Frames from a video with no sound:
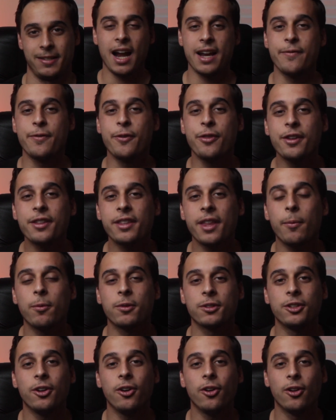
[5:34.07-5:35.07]
And if you think that
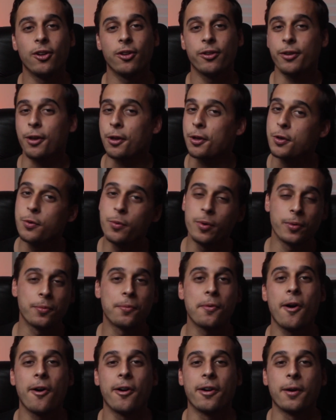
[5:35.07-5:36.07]
was all, you were
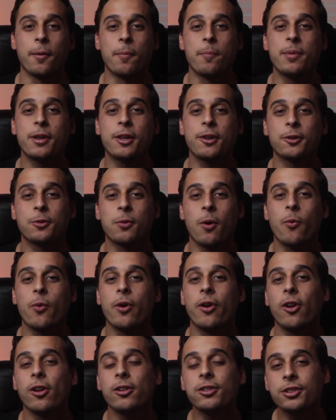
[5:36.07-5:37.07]
wrong, because what
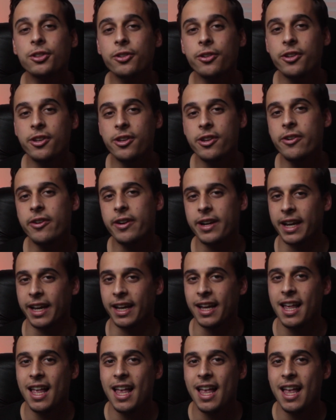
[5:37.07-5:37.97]
we're also hearing